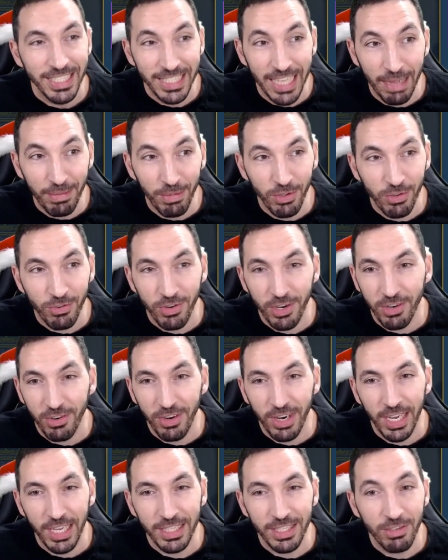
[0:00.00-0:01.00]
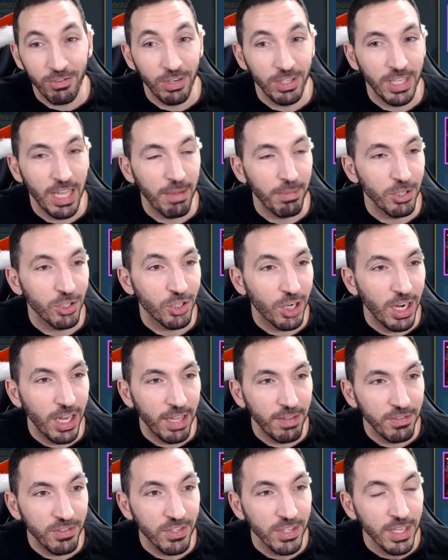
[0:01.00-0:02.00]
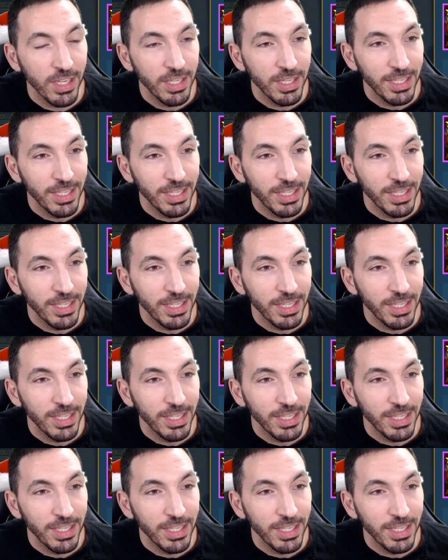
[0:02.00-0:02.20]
double crit rate, crit damage gloves,